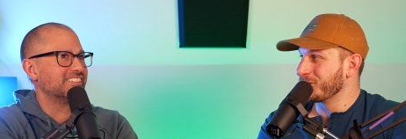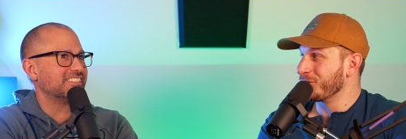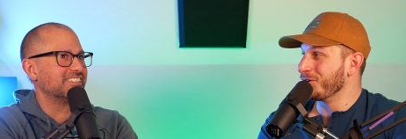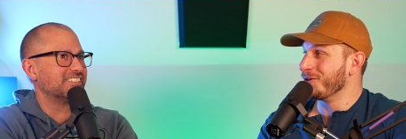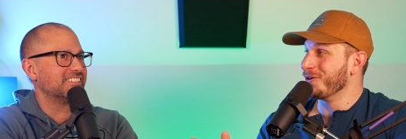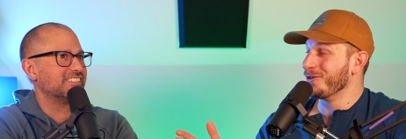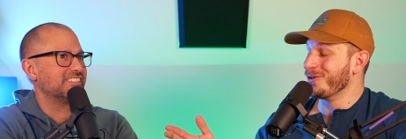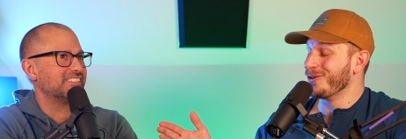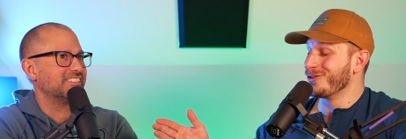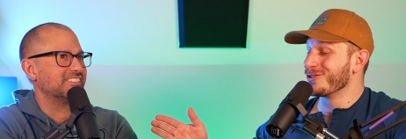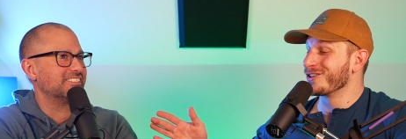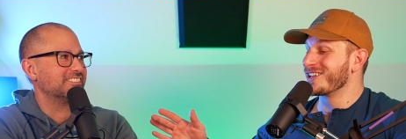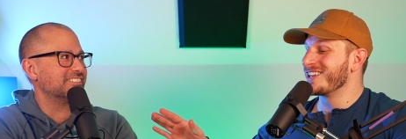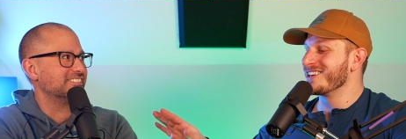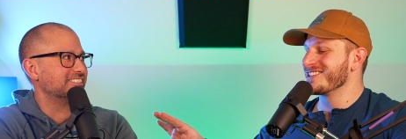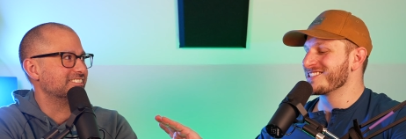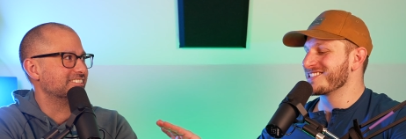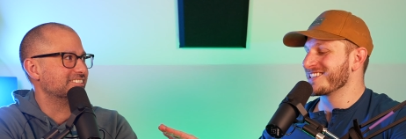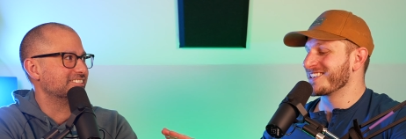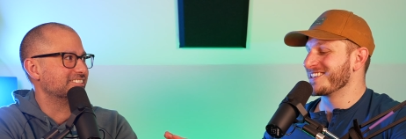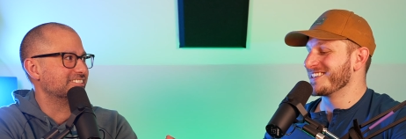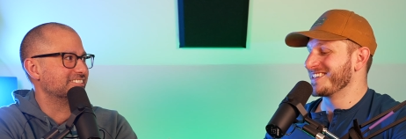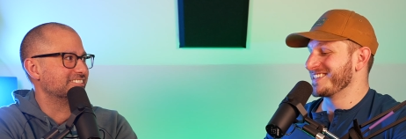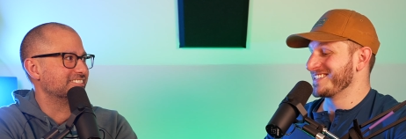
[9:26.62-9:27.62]
Speaker 1: Oh,
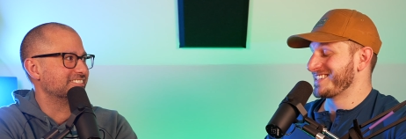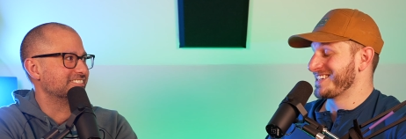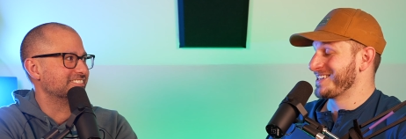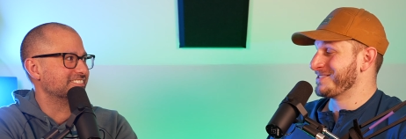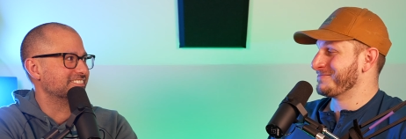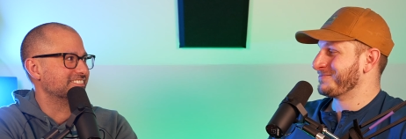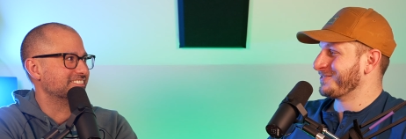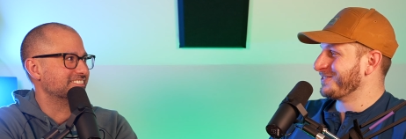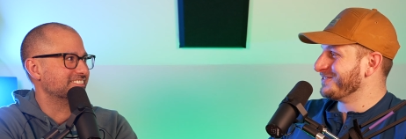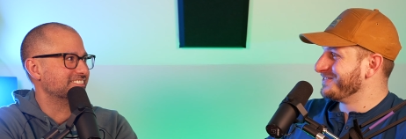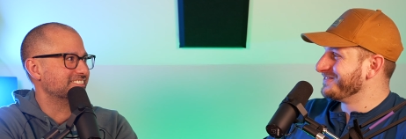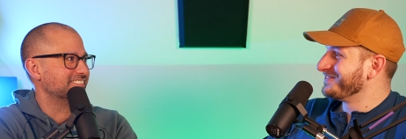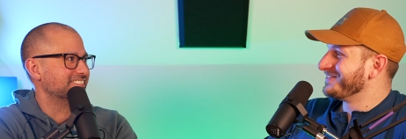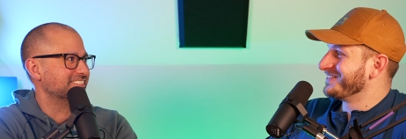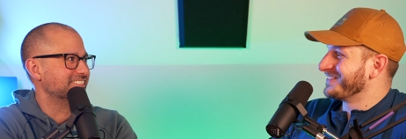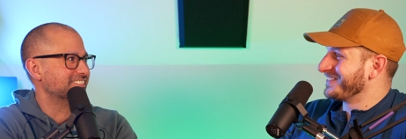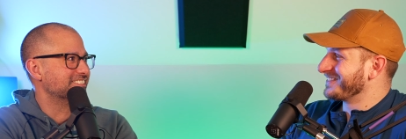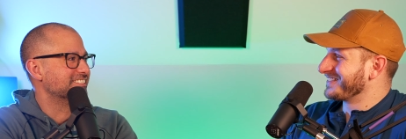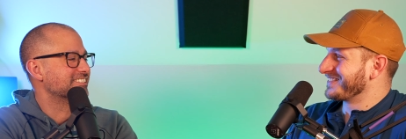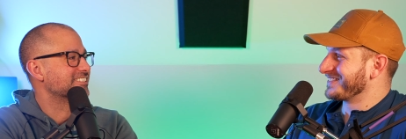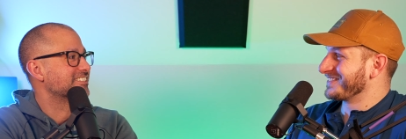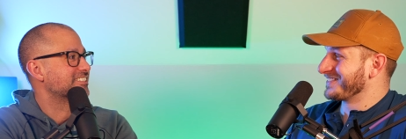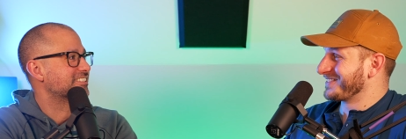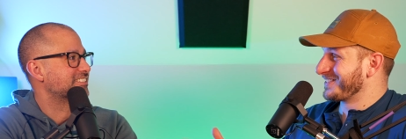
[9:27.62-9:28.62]
here's a good example.
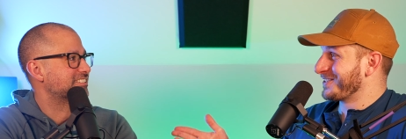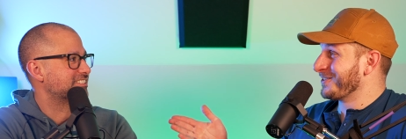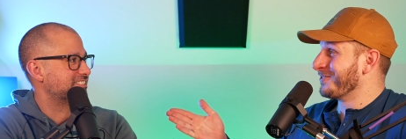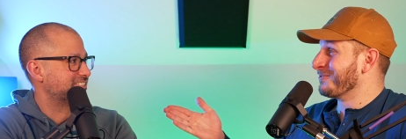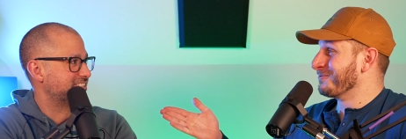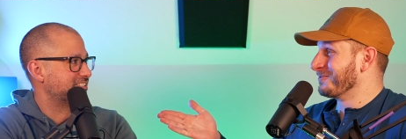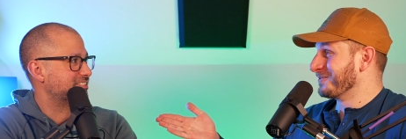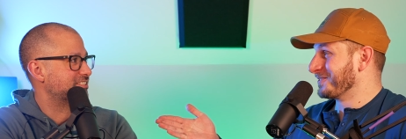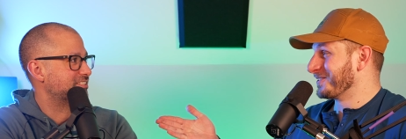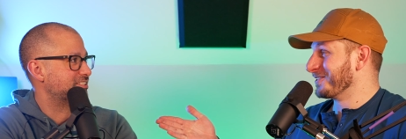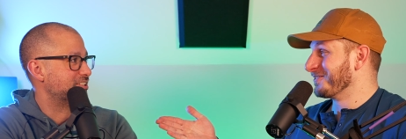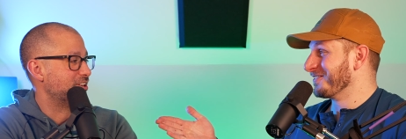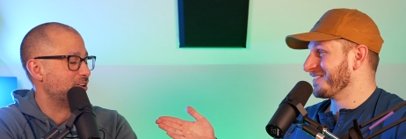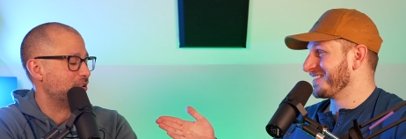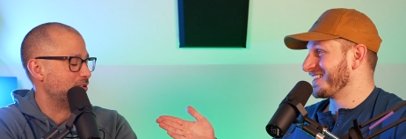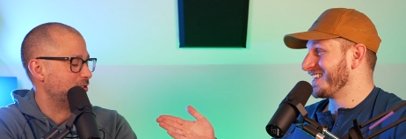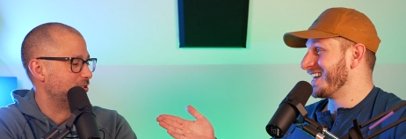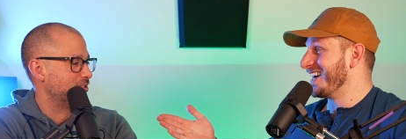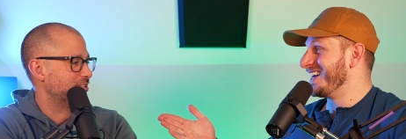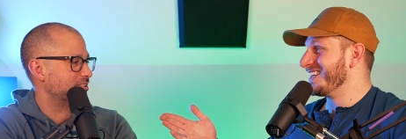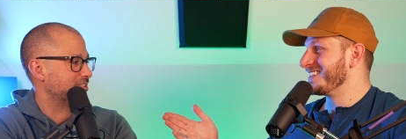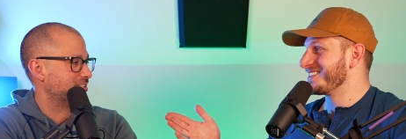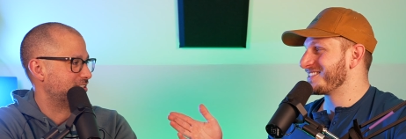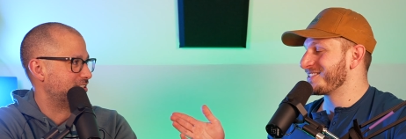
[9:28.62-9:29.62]
Go, we'll go, go
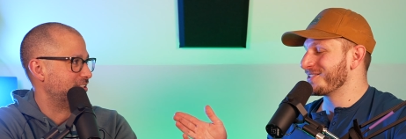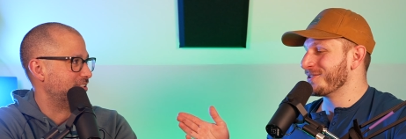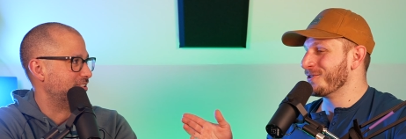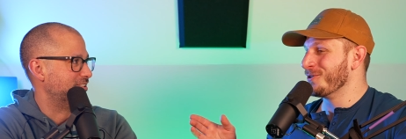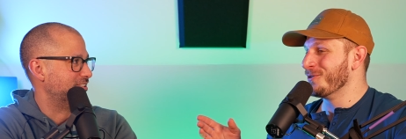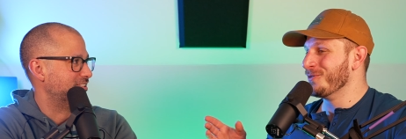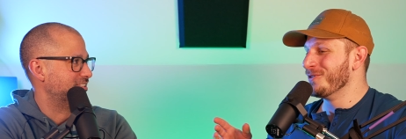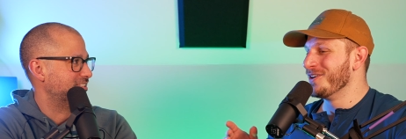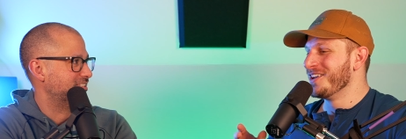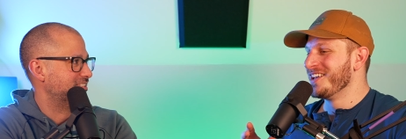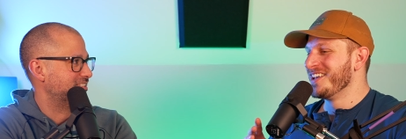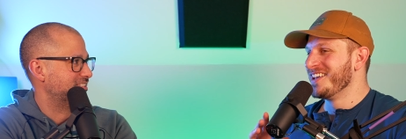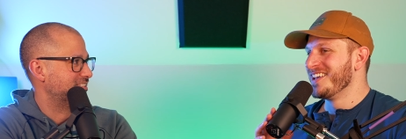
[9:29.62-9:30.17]
with that. Go. So